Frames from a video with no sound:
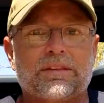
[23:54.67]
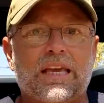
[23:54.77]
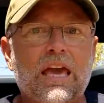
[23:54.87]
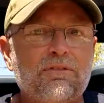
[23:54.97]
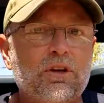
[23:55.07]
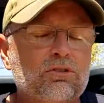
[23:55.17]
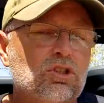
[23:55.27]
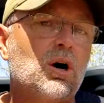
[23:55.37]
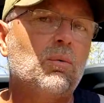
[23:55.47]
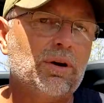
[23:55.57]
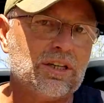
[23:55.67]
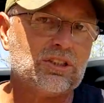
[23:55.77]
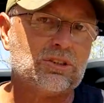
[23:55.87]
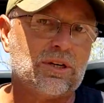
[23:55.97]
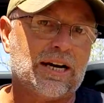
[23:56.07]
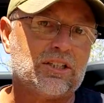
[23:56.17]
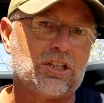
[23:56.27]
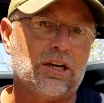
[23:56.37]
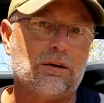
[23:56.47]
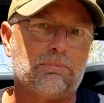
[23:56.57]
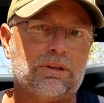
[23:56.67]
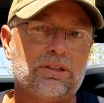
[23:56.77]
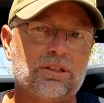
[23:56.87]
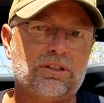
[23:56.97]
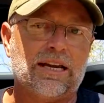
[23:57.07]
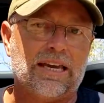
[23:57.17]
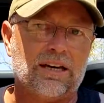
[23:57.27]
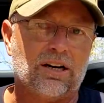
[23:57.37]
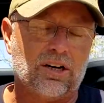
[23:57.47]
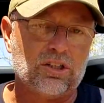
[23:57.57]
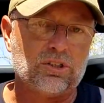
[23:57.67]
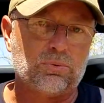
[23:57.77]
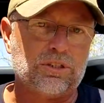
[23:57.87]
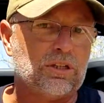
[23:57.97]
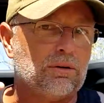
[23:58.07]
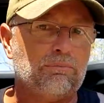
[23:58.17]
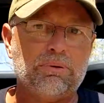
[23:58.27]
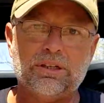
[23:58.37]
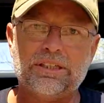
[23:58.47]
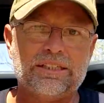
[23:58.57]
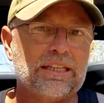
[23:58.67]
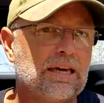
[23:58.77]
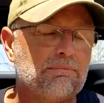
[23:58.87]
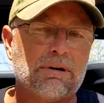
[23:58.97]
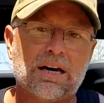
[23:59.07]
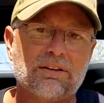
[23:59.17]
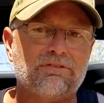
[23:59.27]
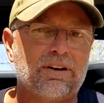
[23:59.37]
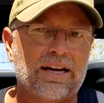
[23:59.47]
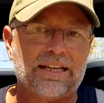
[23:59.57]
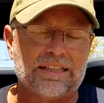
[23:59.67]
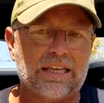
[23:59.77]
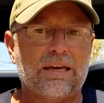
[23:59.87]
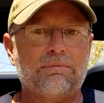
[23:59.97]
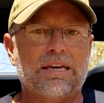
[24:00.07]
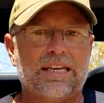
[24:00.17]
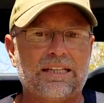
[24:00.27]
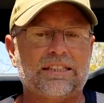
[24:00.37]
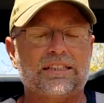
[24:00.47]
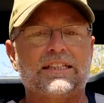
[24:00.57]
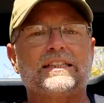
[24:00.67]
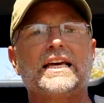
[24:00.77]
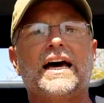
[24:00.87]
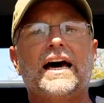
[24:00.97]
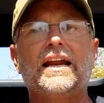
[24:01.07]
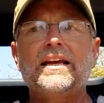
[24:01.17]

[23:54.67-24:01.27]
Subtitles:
If you don't want to scratch up your ARs when you're building them, modifying them, anything like that,